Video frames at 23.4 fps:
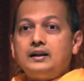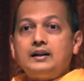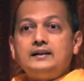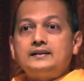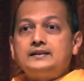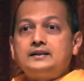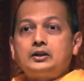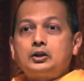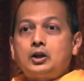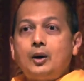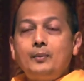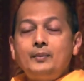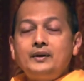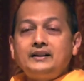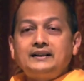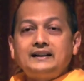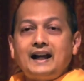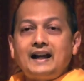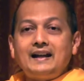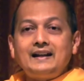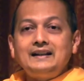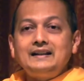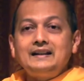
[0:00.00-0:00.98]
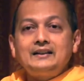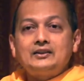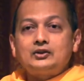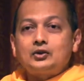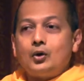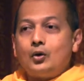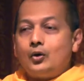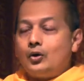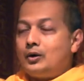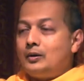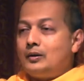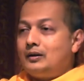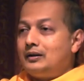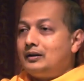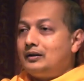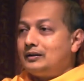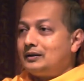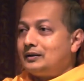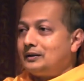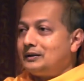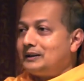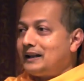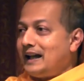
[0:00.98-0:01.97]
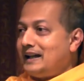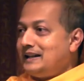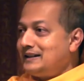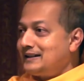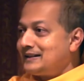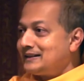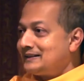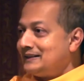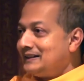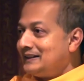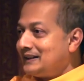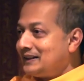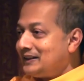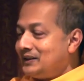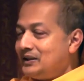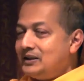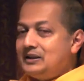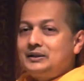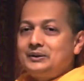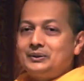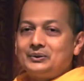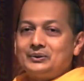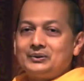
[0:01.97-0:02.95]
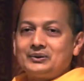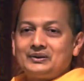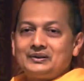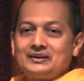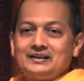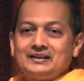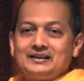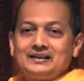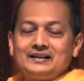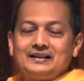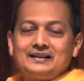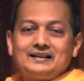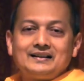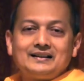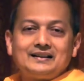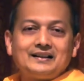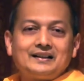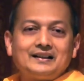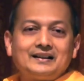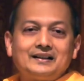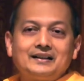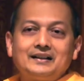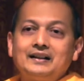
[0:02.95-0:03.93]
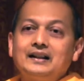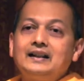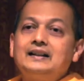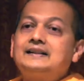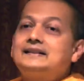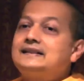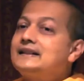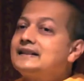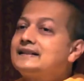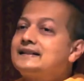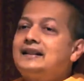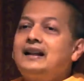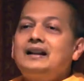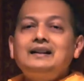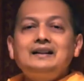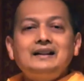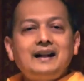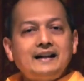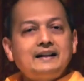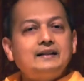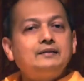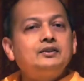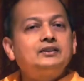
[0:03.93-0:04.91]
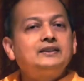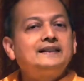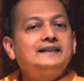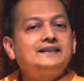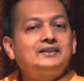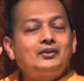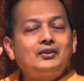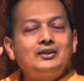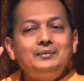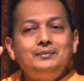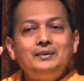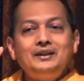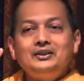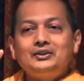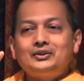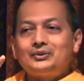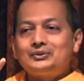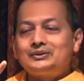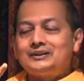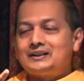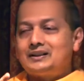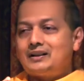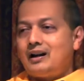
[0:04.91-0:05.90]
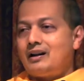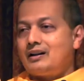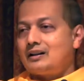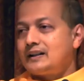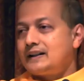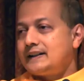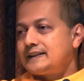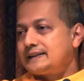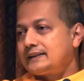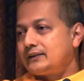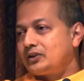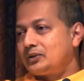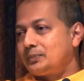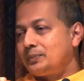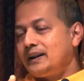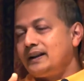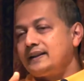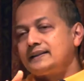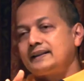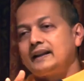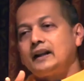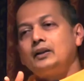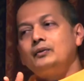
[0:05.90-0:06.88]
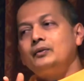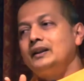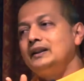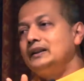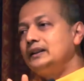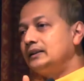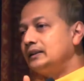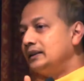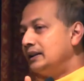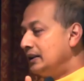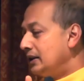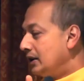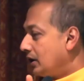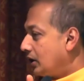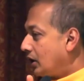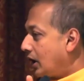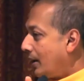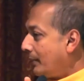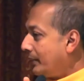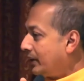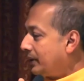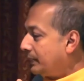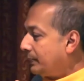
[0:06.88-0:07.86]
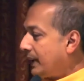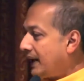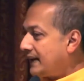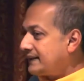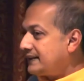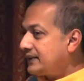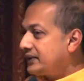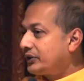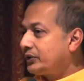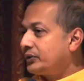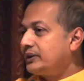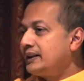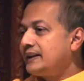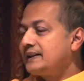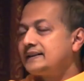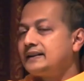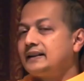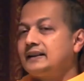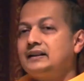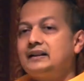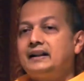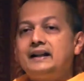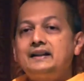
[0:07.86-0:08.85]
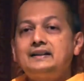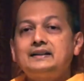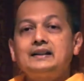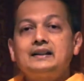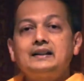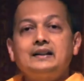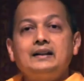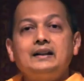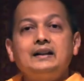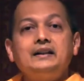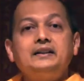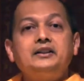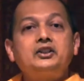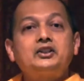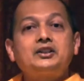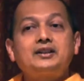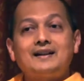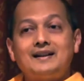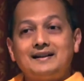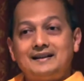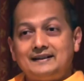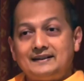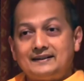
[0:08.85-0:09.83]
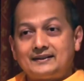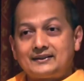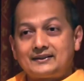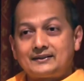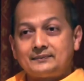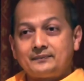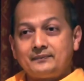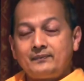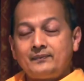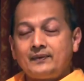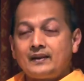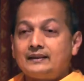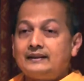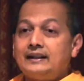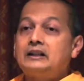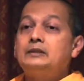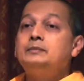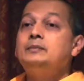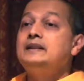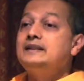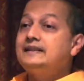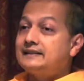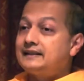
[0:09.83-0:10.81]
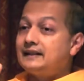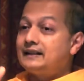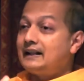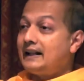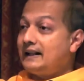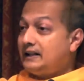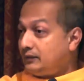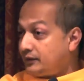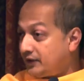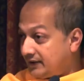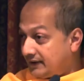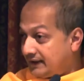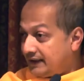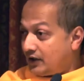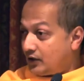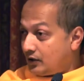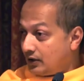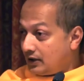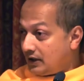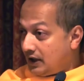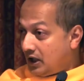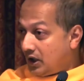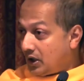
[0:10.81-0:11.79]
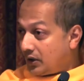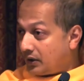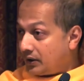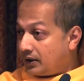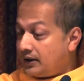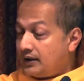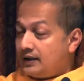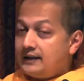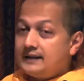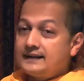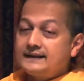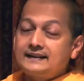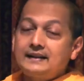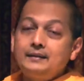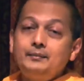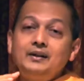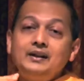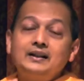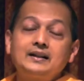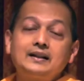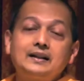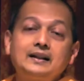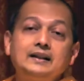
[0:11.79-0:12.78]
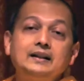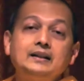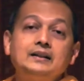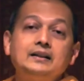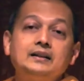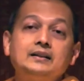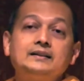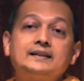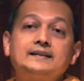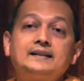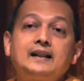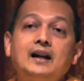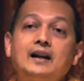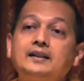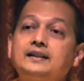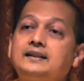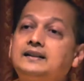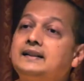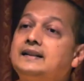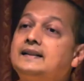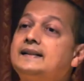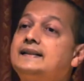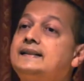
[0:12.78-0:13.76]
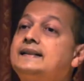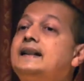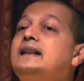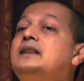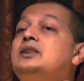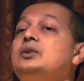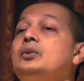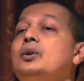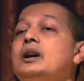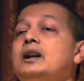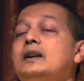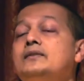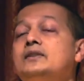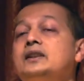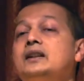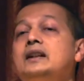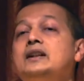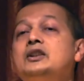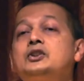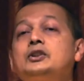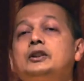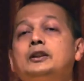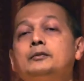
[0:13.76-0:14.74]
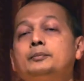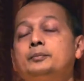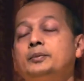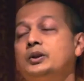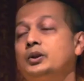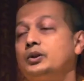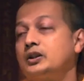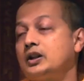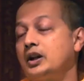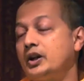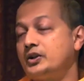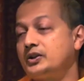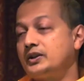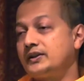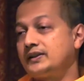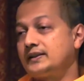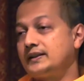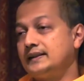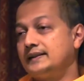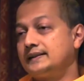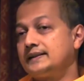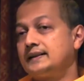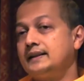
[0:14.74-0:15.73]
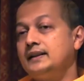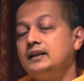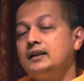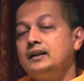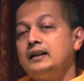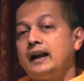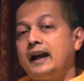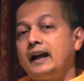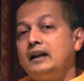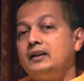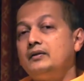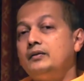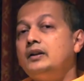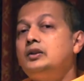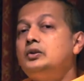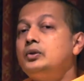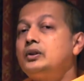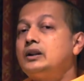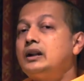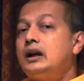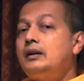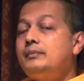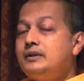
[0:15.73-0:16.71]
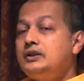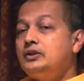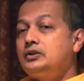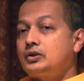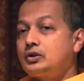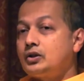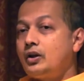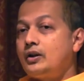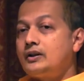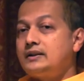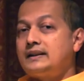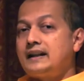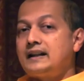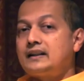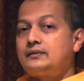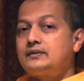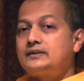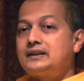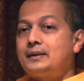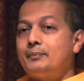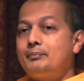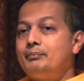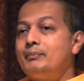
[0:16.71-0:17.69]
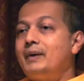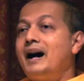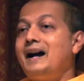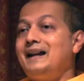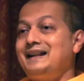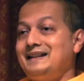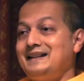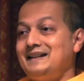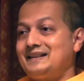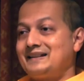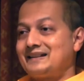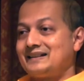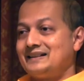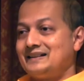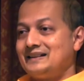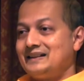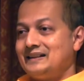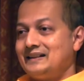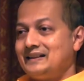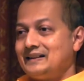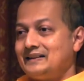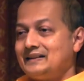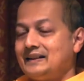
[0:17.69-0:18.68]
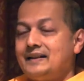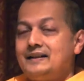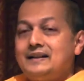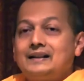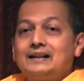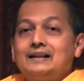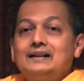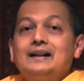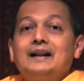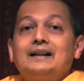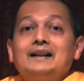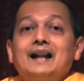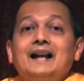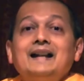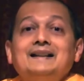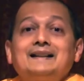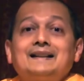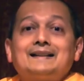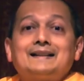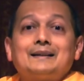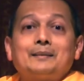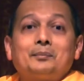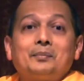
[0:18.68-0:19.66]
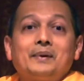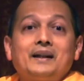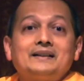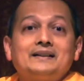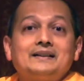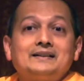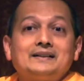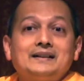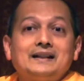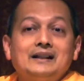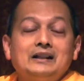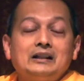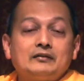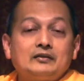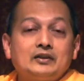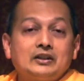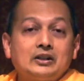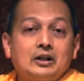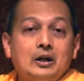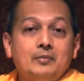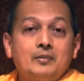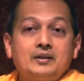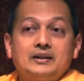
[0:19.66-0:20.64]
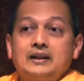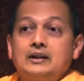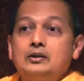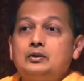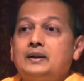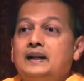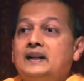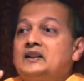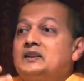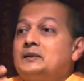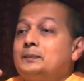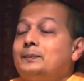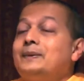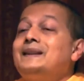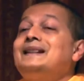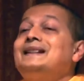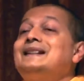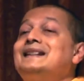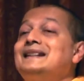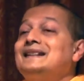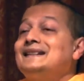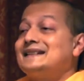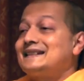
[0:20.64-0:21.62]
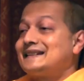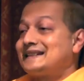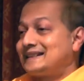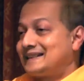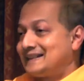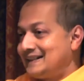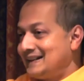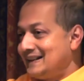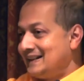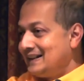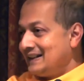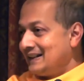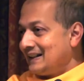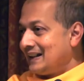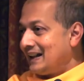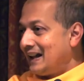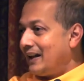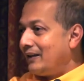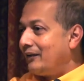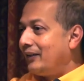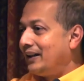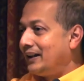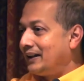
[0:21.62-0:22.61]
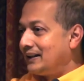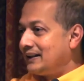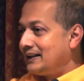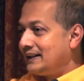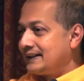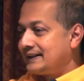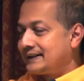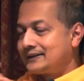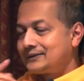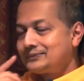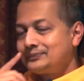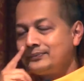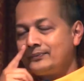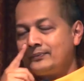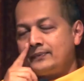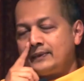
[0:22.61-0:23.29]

Is the comet carrying its own uh, light? No. Uh, it's the sunlight which is streaming through the darkness of space. And when the comet passes through that sunlight, it shines. That means the light was there all along. Similarly, the Sankhyans say you are of the nature of pure consciousness. And when you come into contact with the mind, then it lights up like the tail of the comet and you experience awareness.